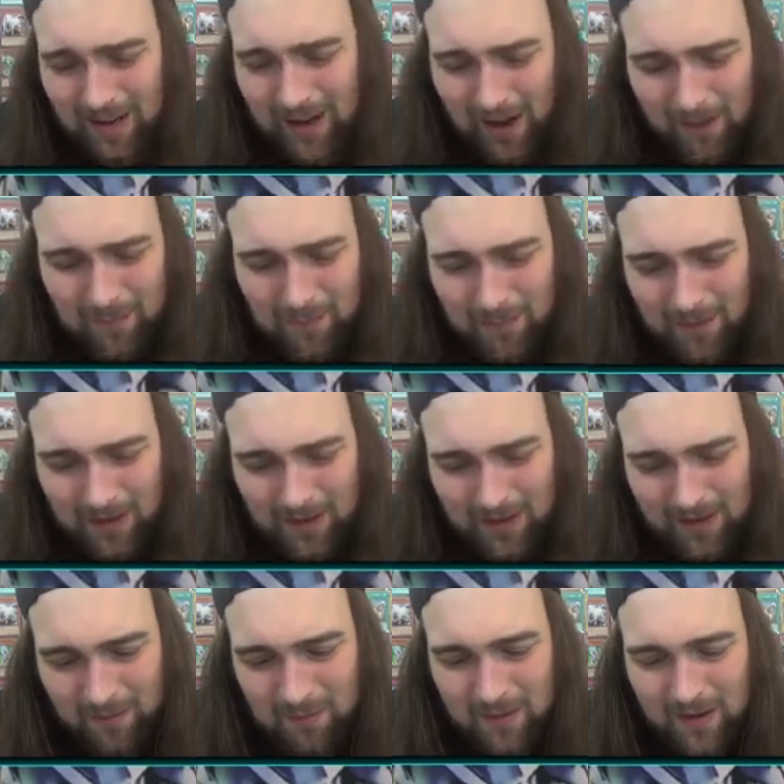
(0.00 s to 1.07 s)
Um, but
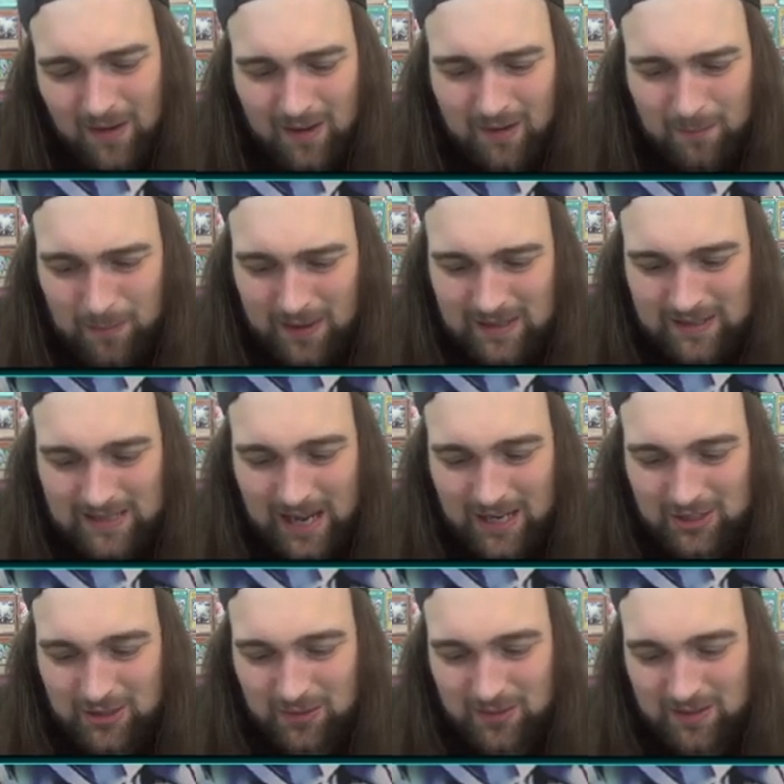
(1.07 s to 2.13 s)
um, pin
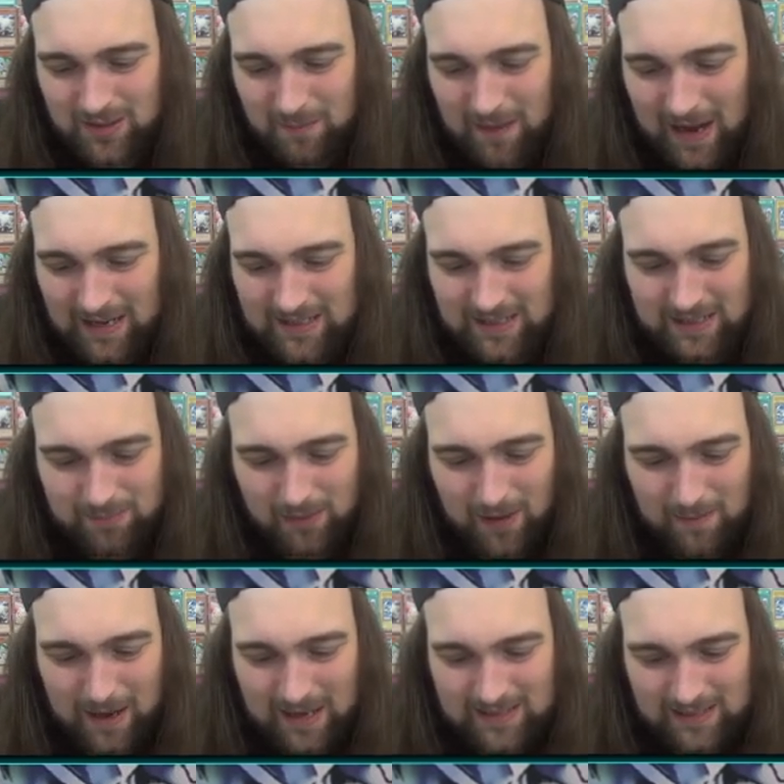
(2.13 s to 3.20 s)
statues, uh, magazines,
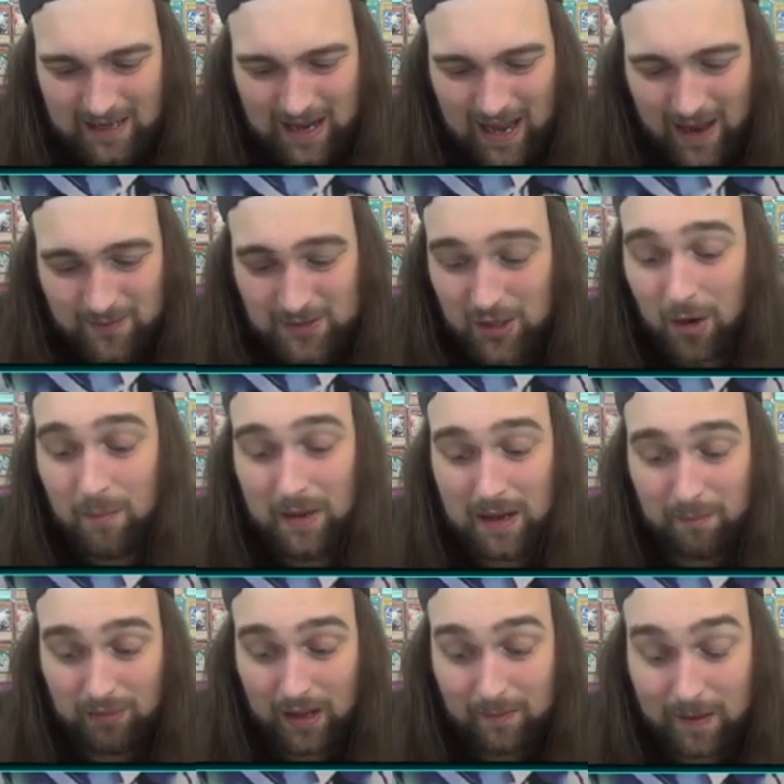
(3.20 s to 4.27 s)
playmats, and I have so
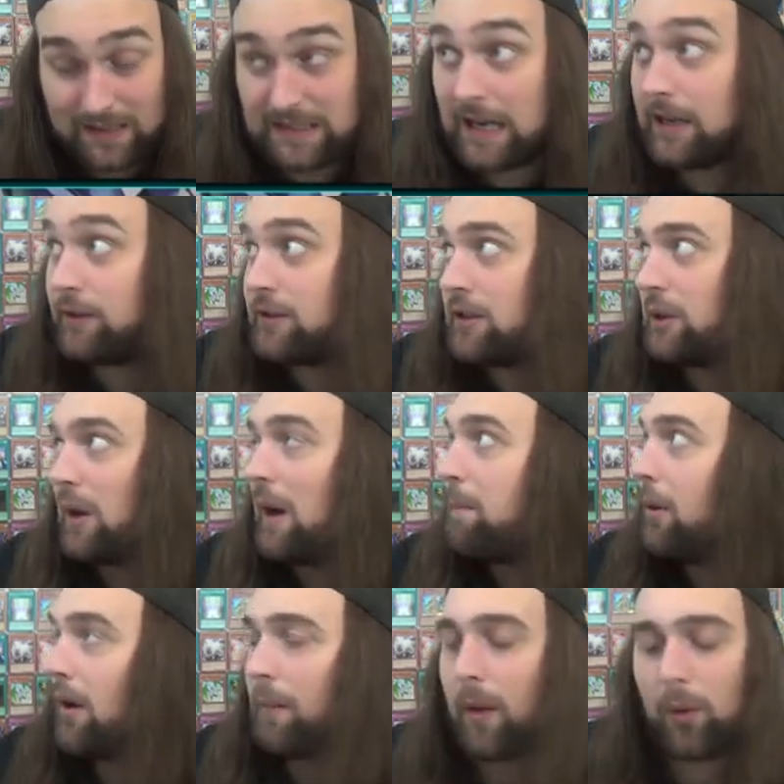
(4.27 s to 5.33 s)
many playmats. I do too. I
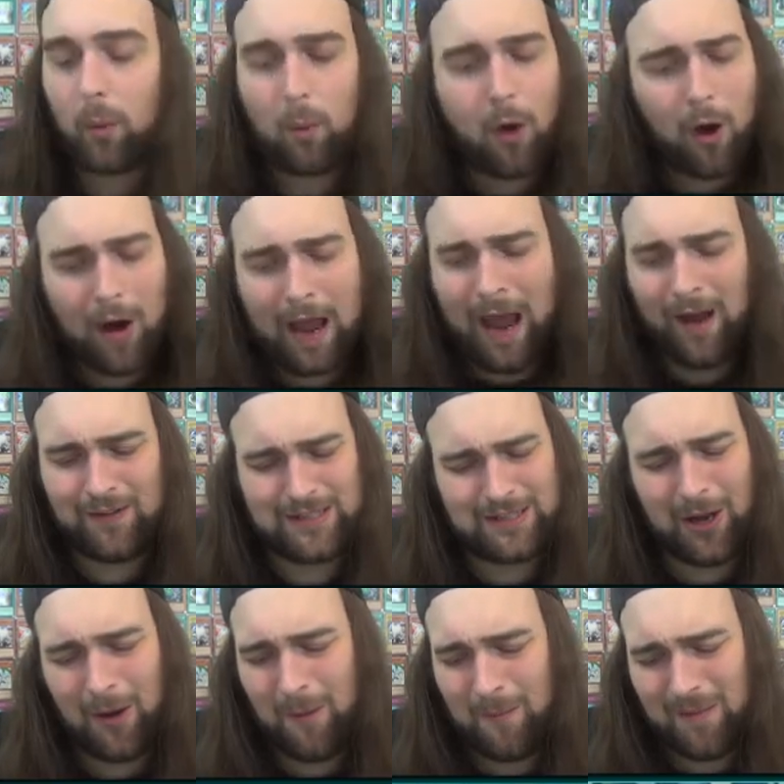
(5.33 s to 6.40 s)
put them on the wall. I have
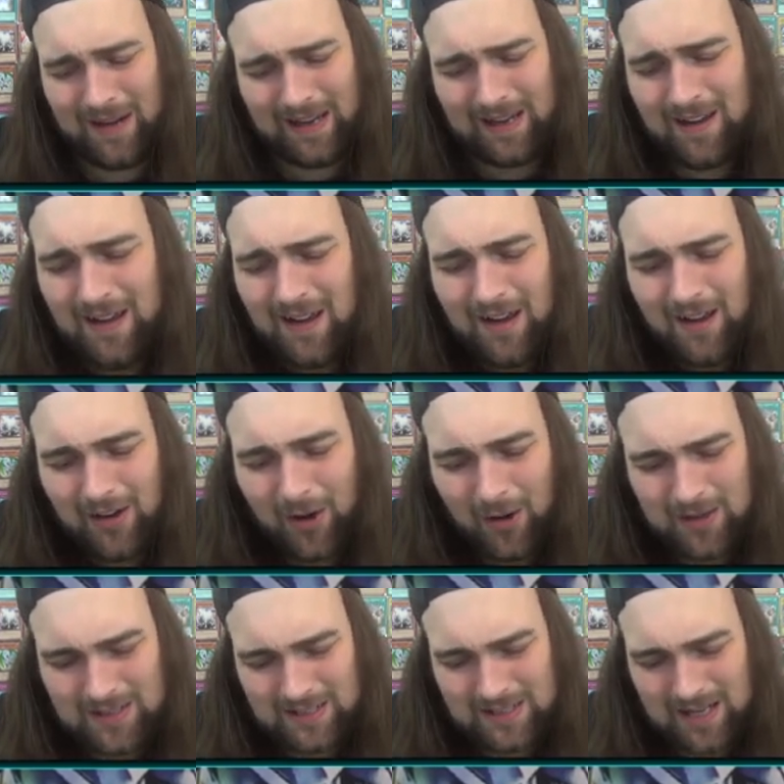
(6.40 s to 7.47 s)
so many
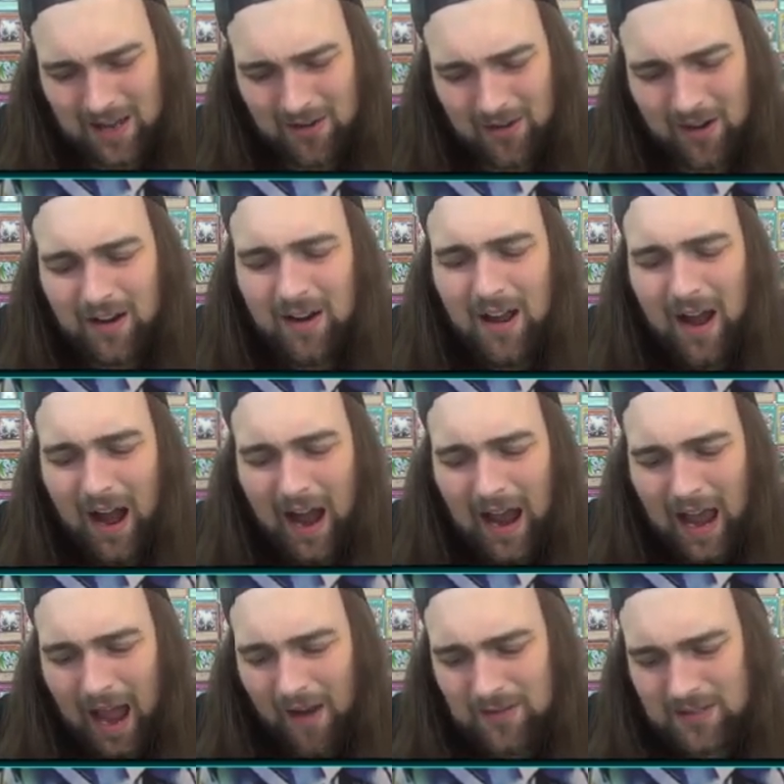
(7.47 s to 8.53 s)
cards, etc.
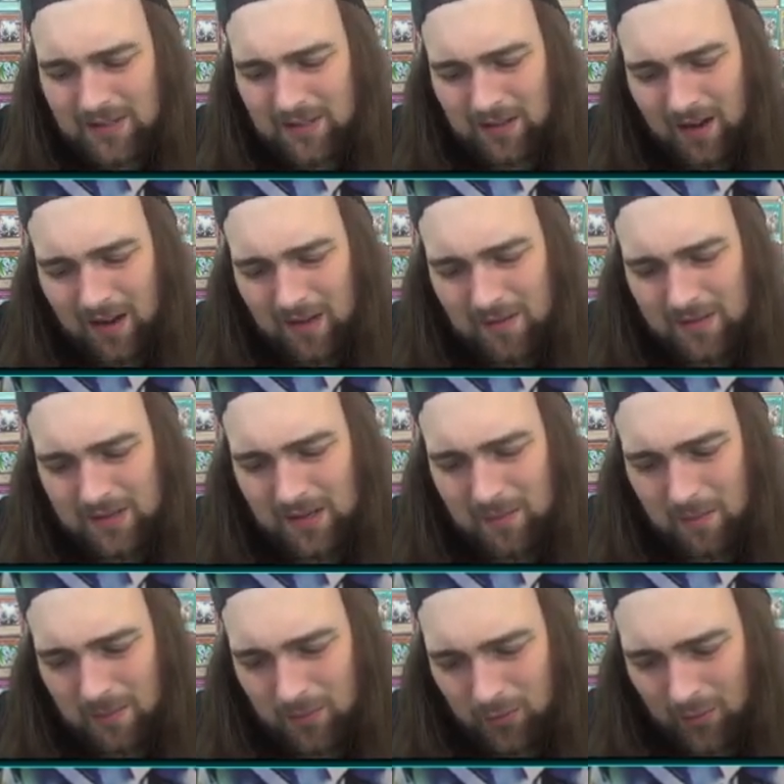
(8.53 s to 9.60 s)
I have uh,
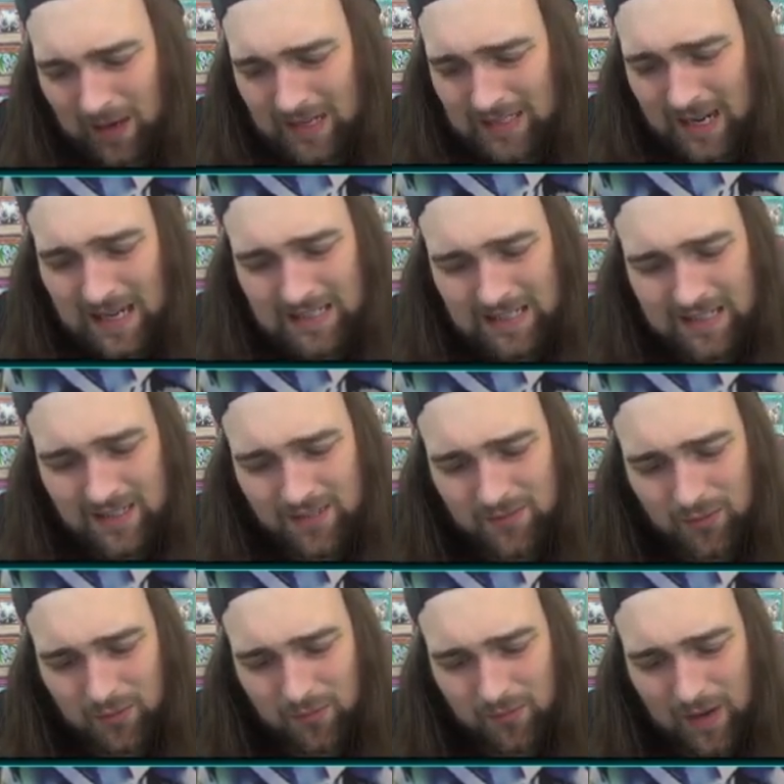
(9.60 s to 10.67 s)
some great ideas
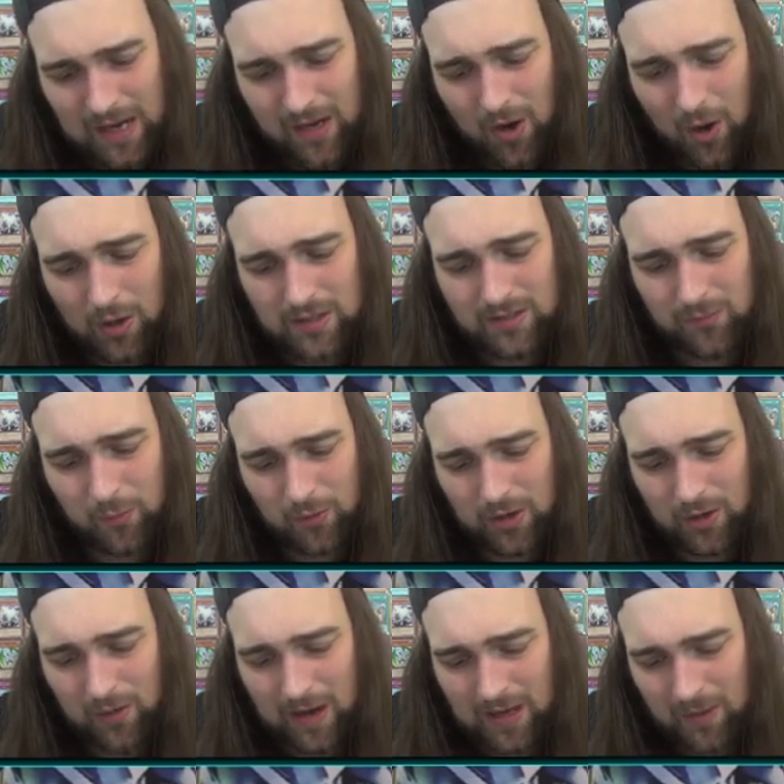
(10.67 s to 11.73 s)
for fake cards for
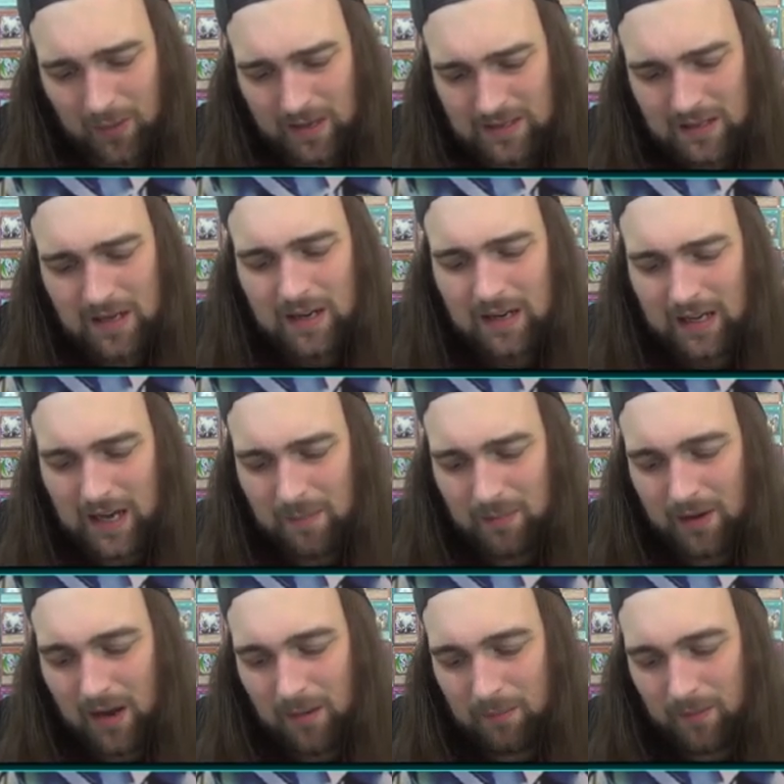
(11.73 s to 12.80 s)
you. Anyways, keep
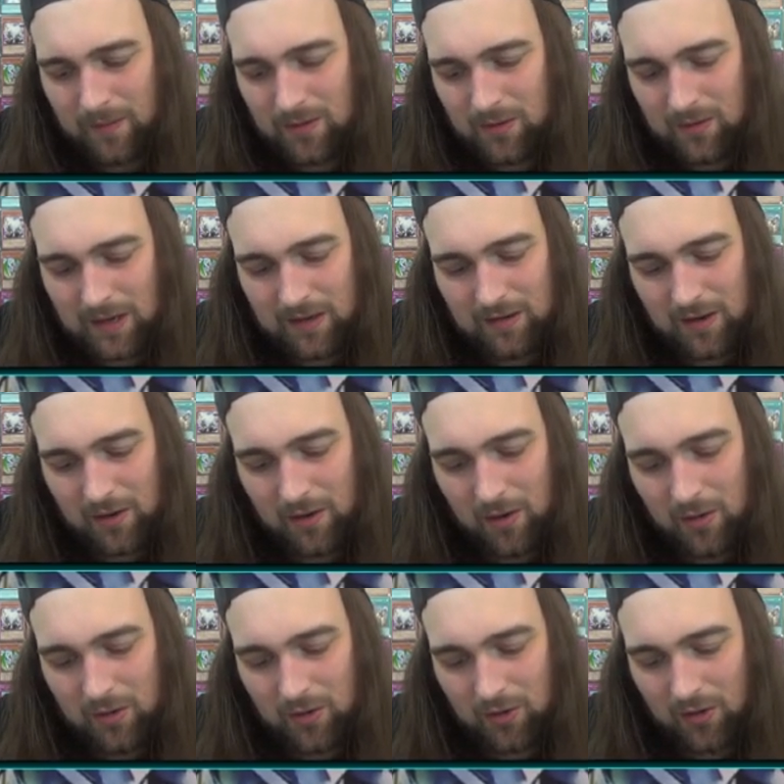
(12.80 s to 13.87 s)
it up, uh, Yugi. No,
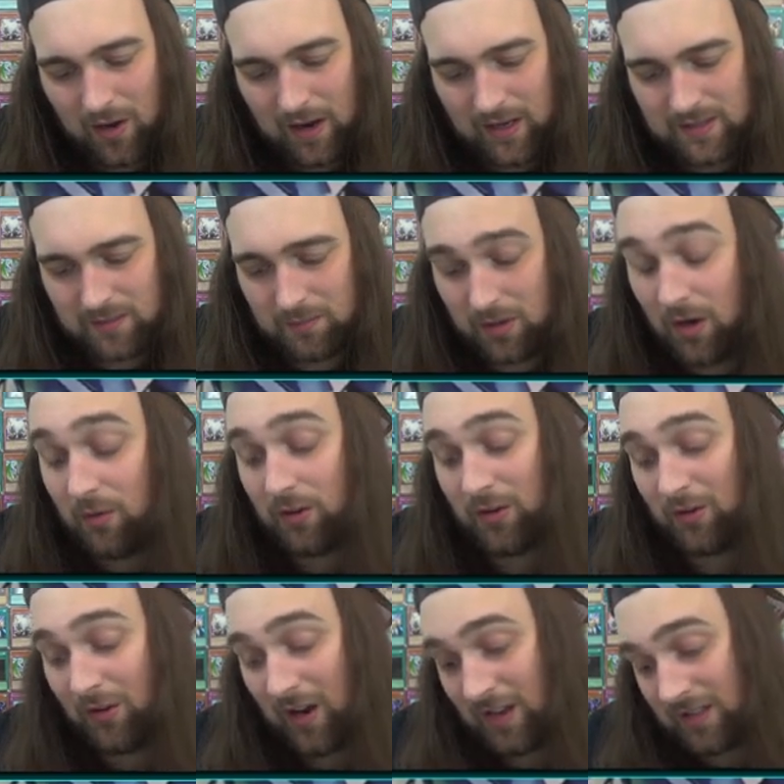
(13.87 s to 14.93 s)
no, you're awesome. No,
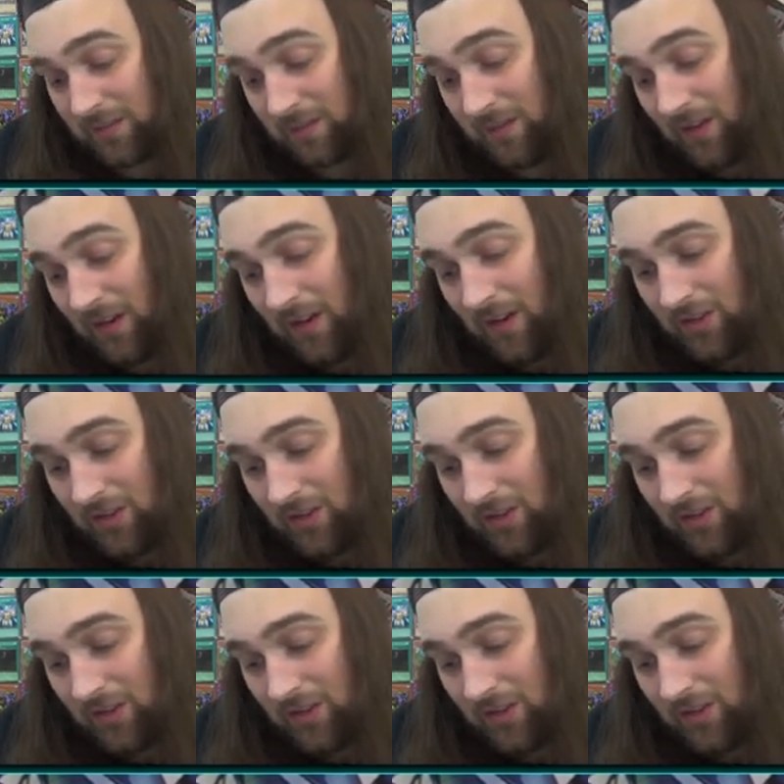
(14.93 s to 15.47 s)
you're awesome.